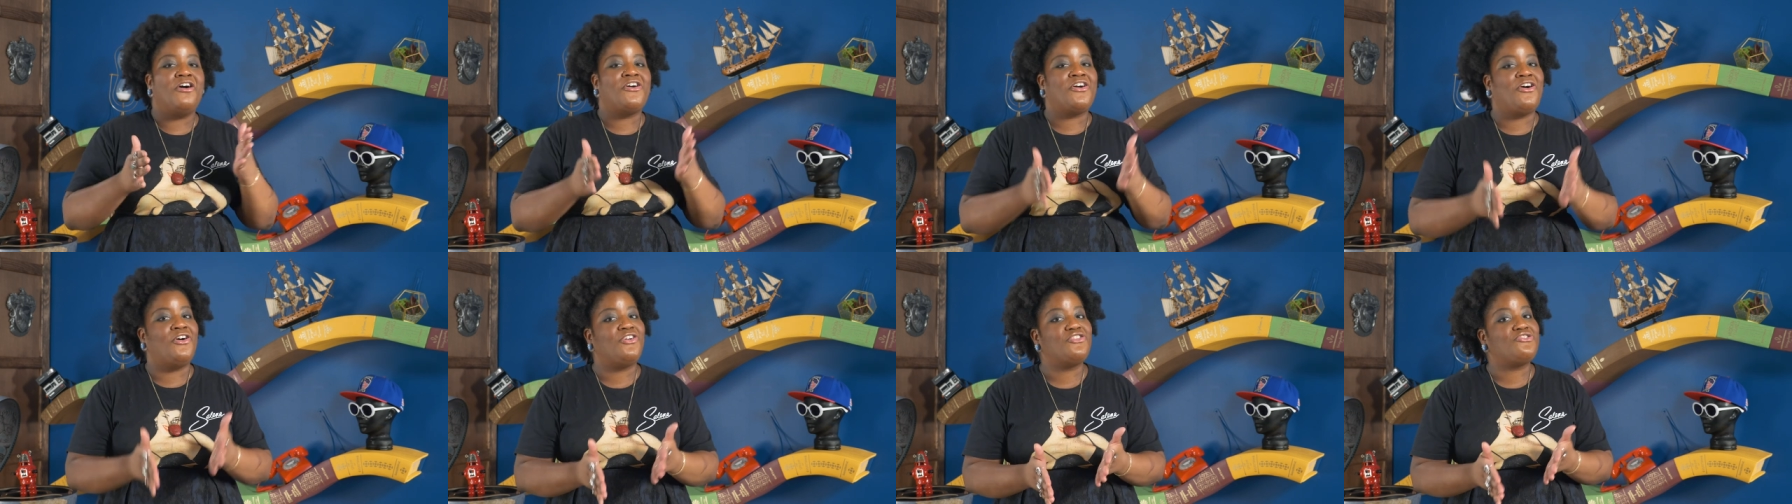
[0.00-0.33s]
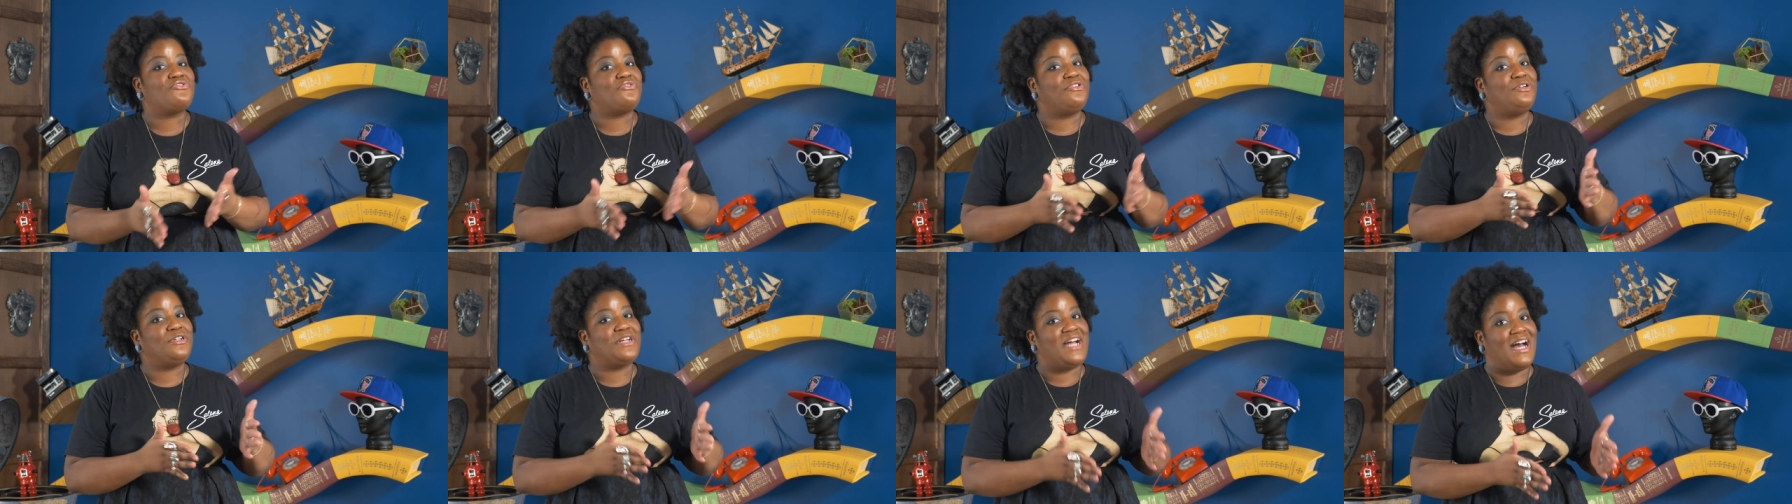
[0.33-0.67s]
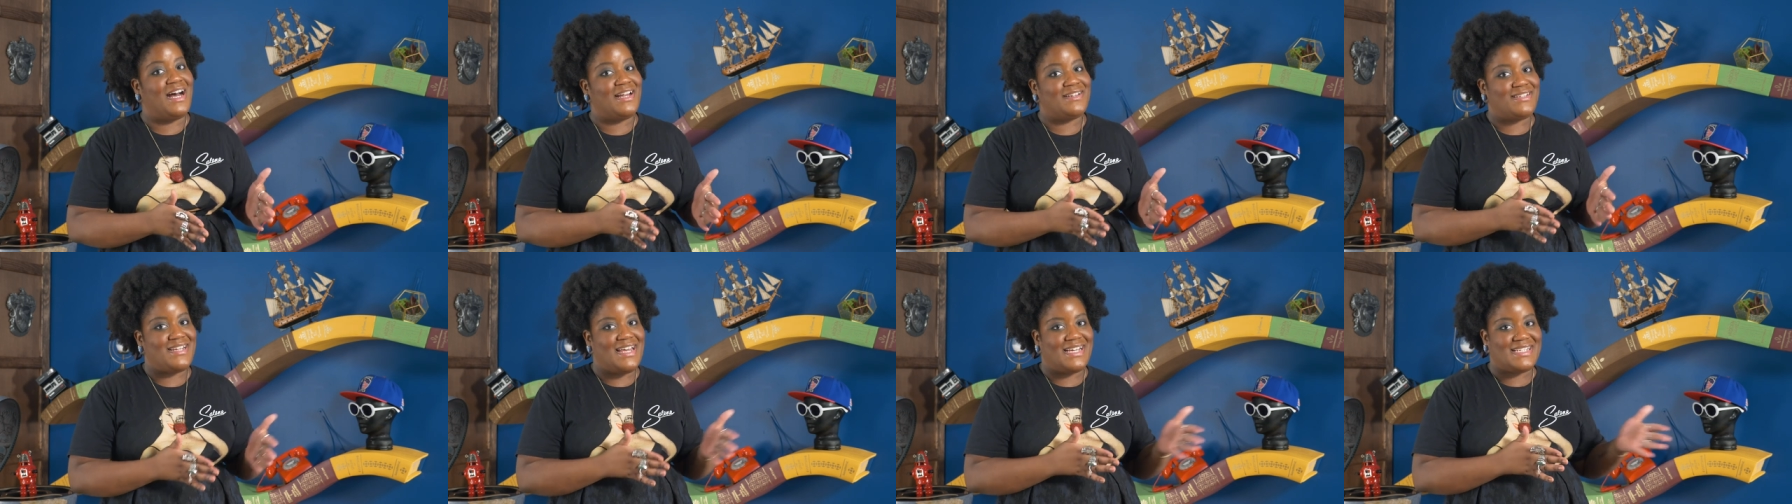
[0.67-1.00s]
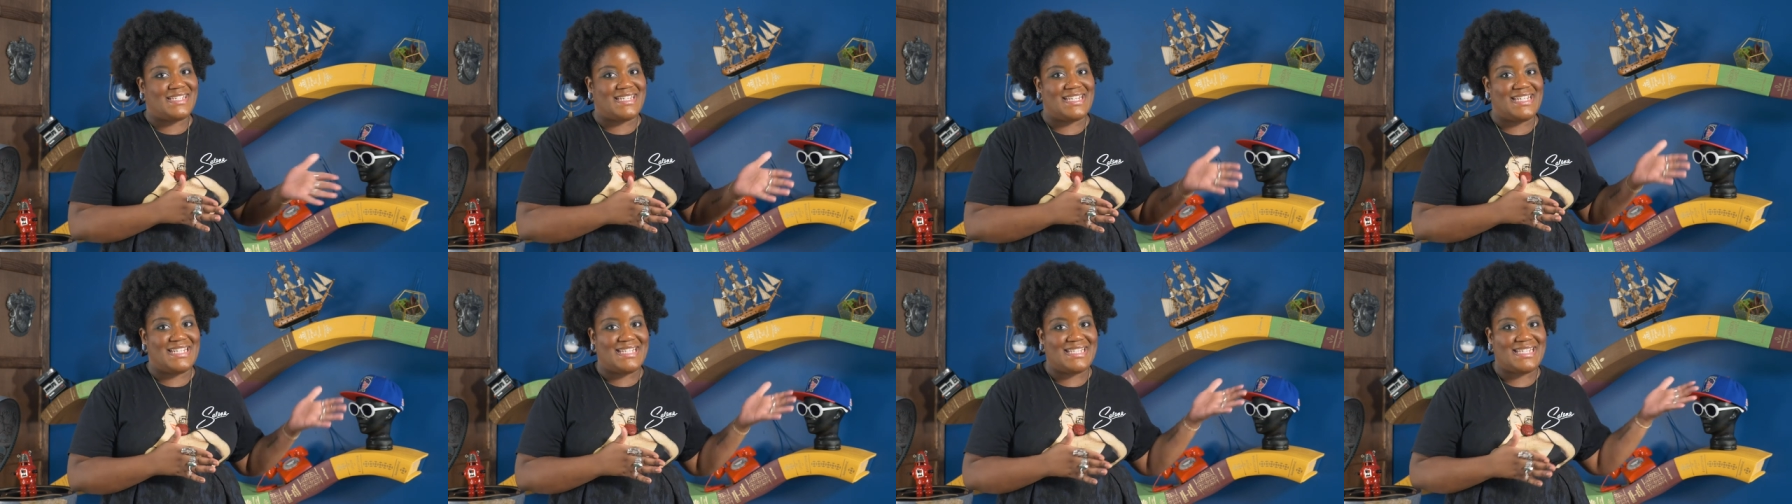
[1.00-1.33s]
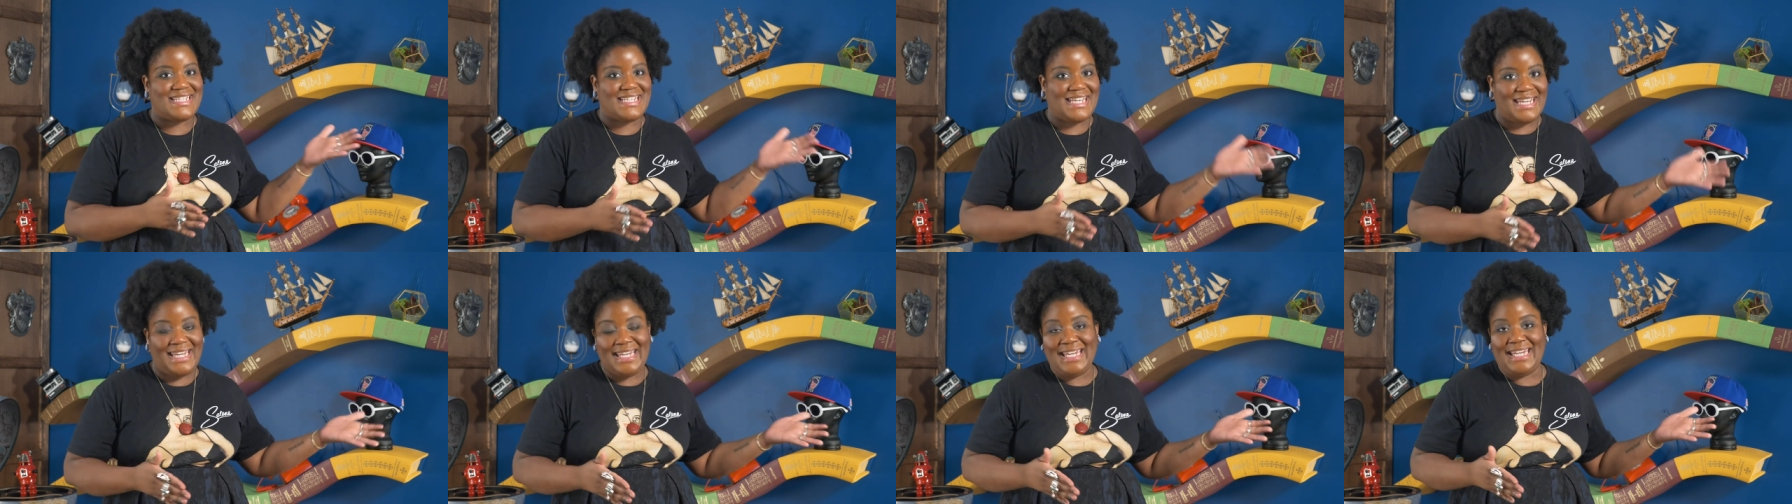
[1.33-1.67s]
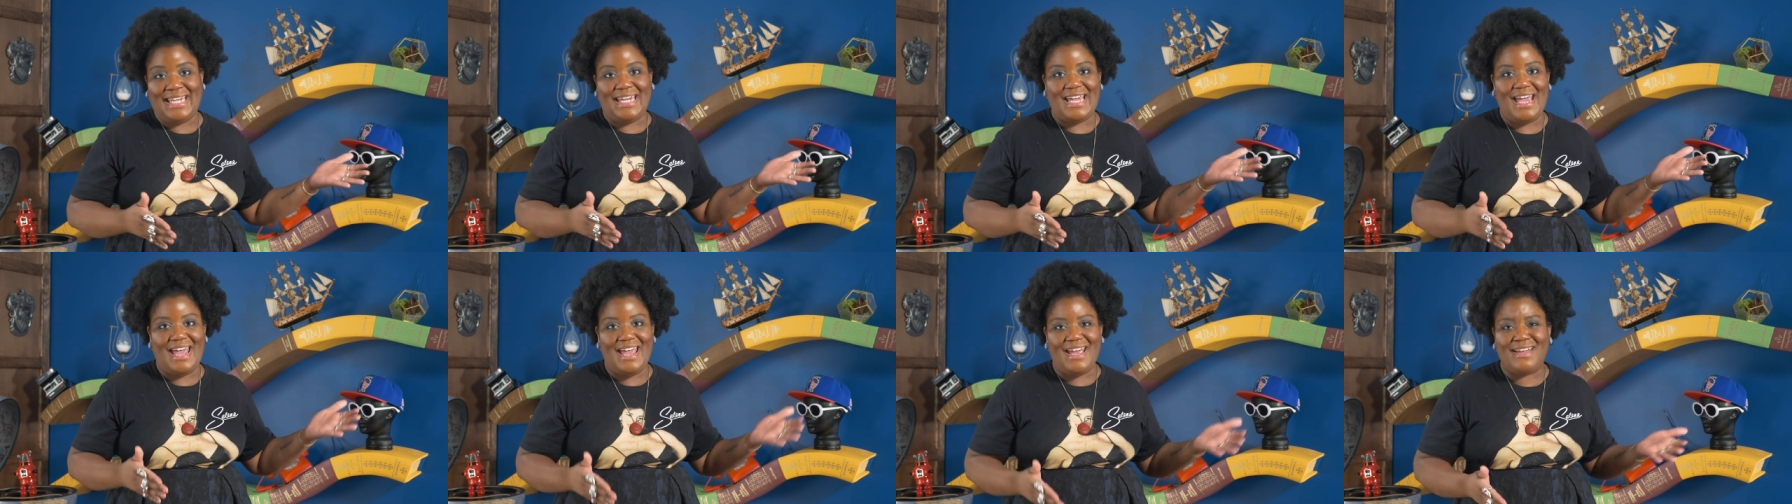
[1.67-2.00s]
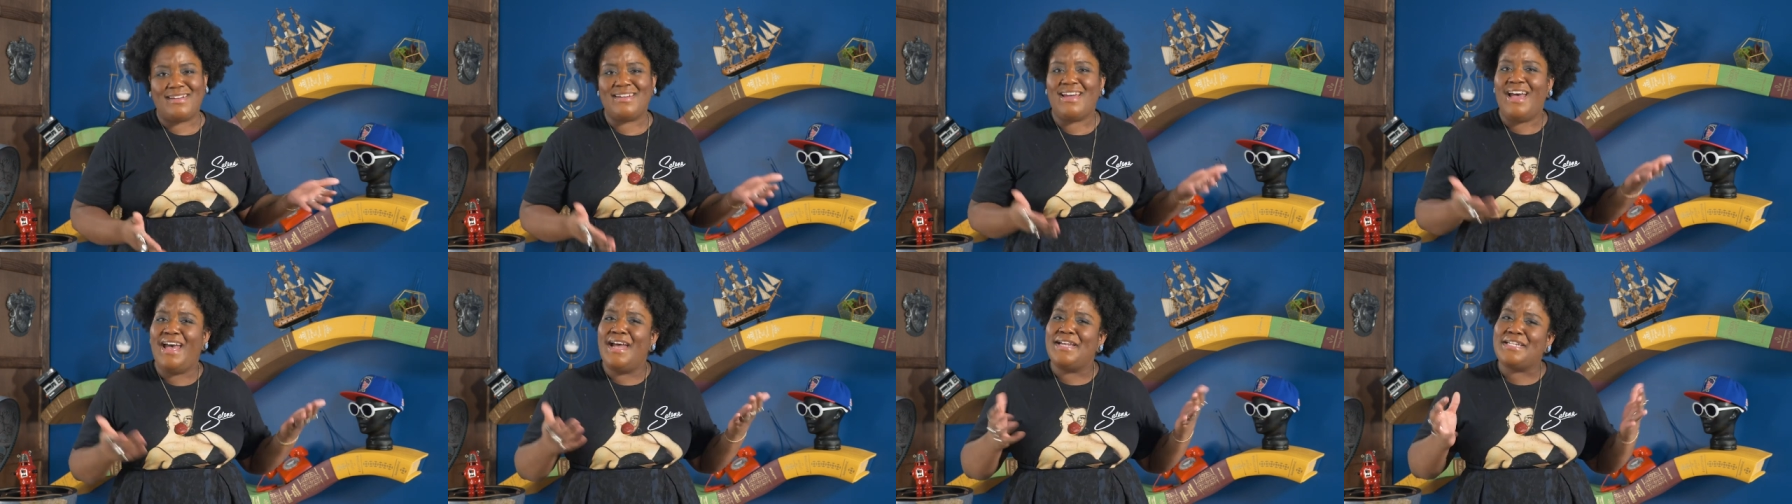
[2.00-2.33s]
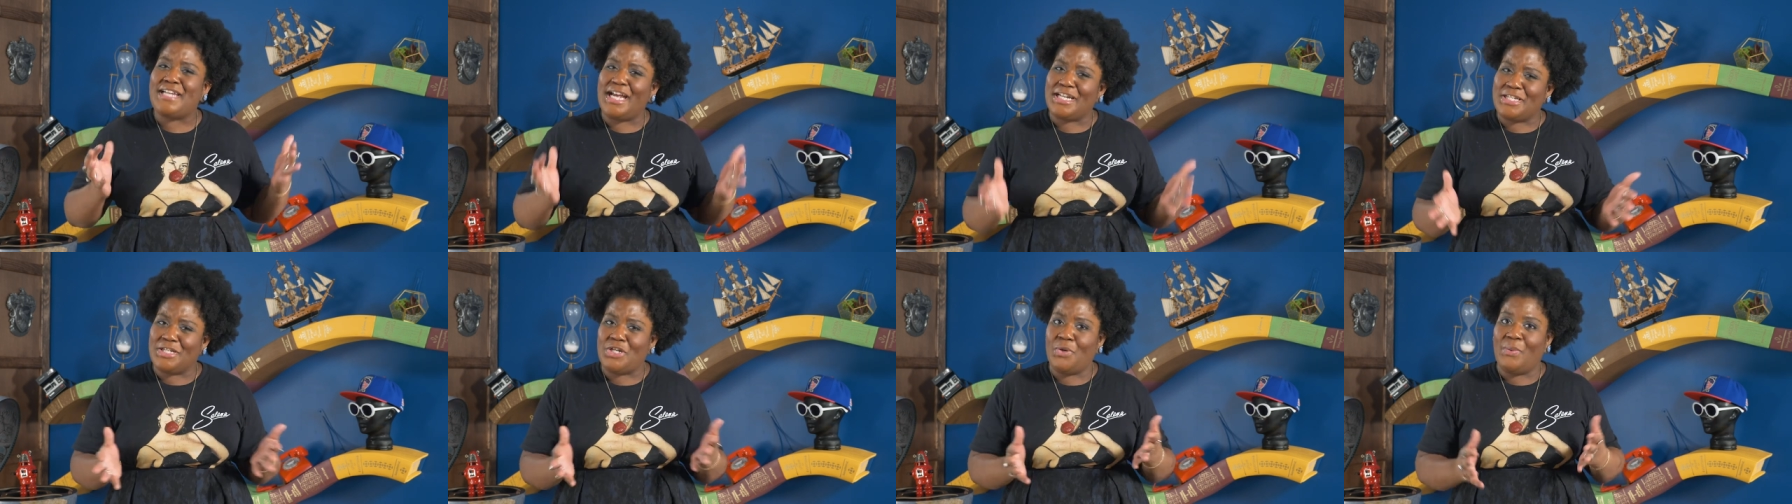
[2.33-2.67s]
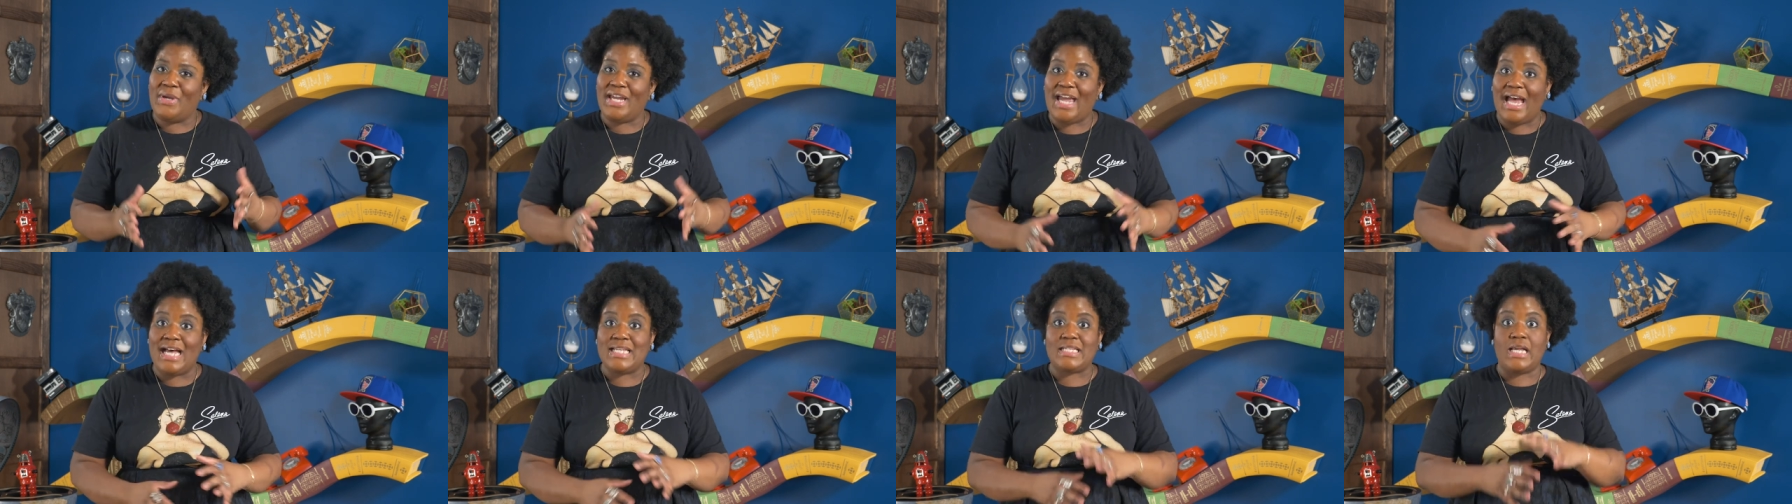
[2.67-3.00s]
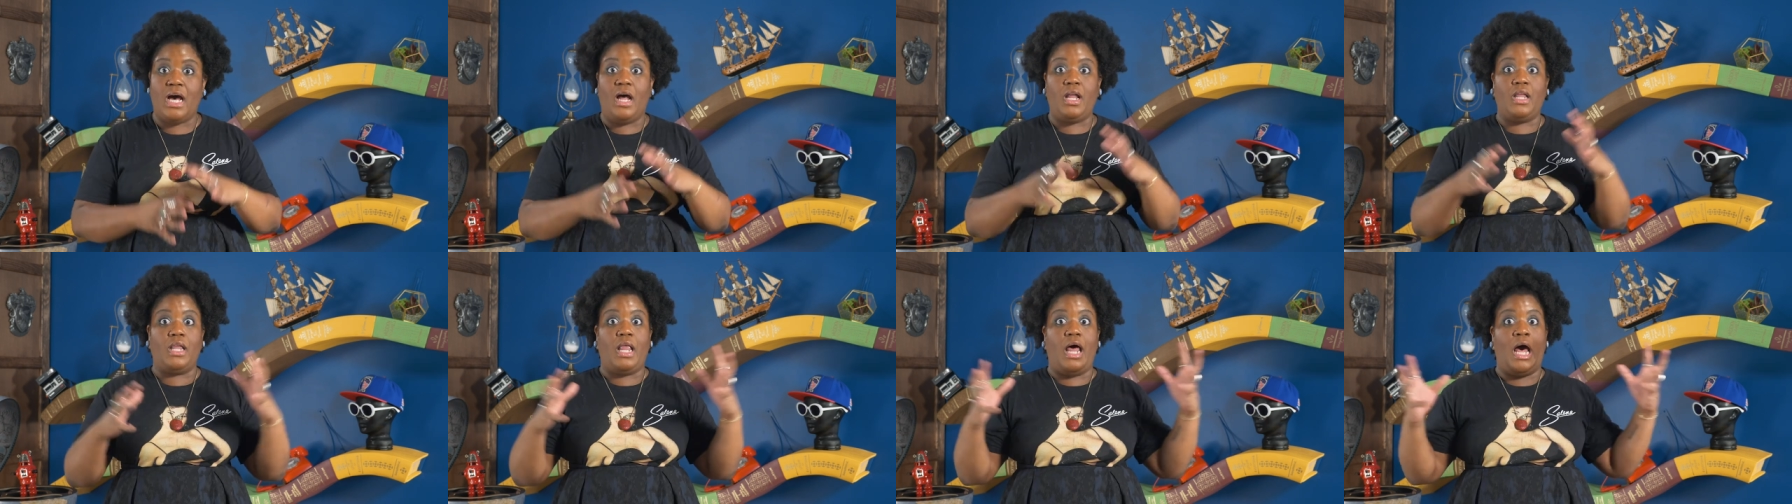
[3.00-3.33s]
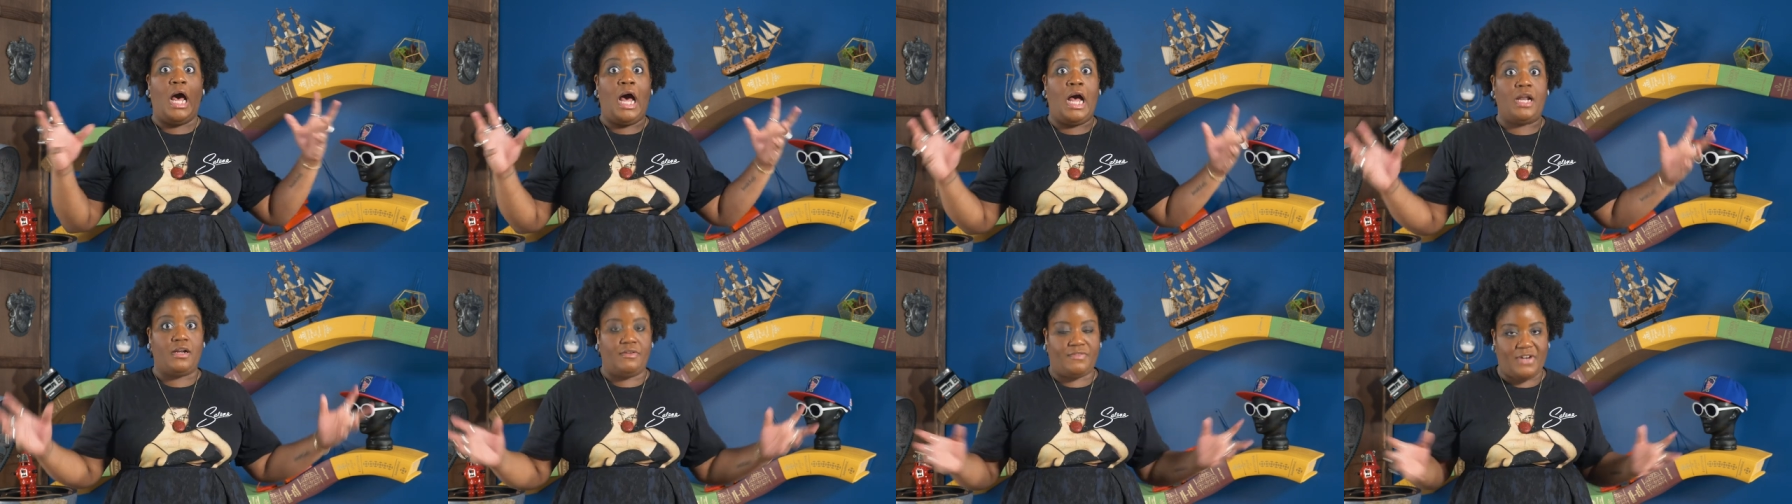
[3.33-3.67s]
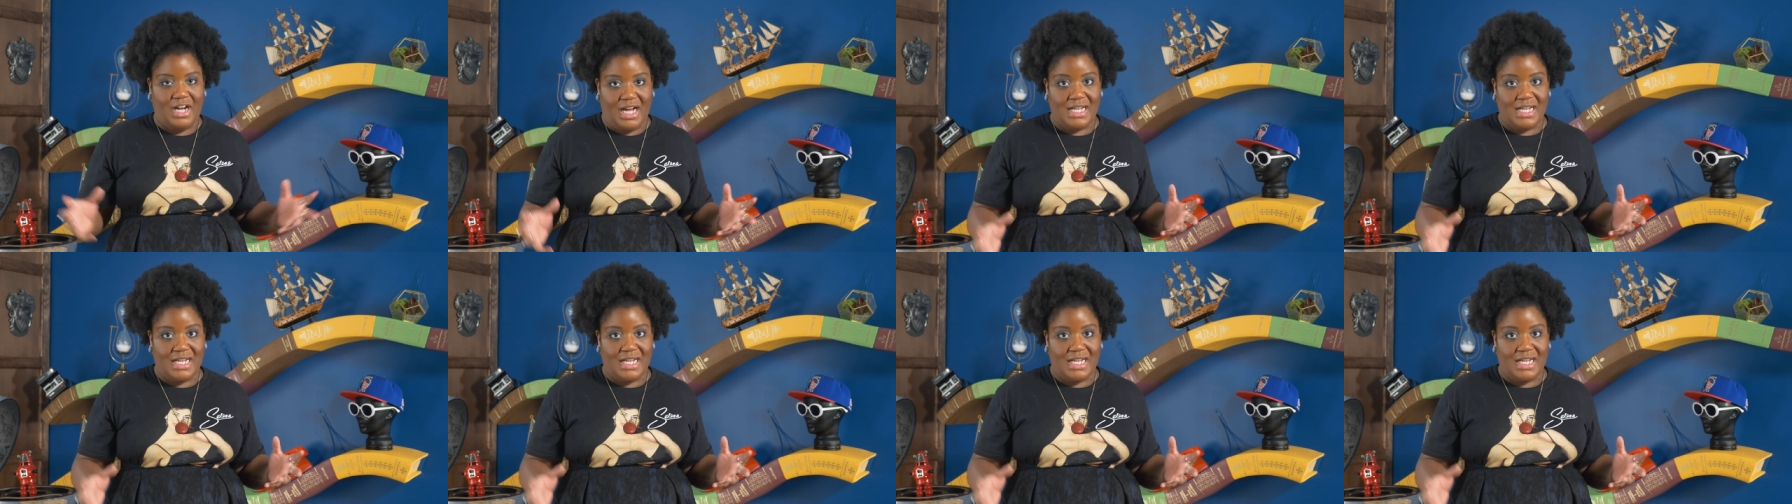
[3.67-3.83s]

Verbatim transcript: cultural context is key, and tattooing has a lot of